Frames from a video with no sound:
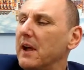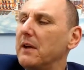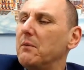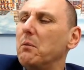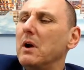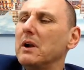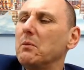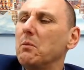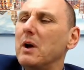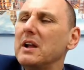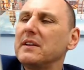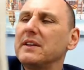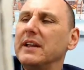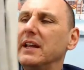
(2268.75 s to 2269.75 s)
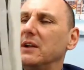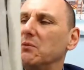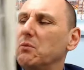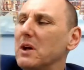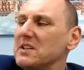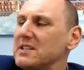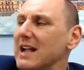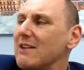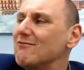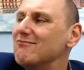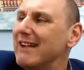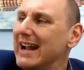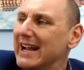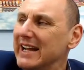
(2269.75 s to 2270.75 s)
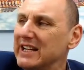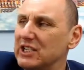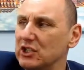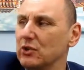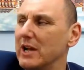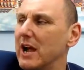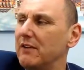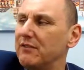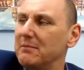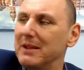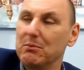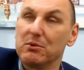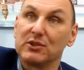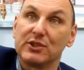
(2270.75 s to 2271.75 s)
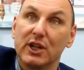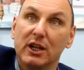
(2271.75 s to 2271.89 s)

One of the ones that really stood out for me was the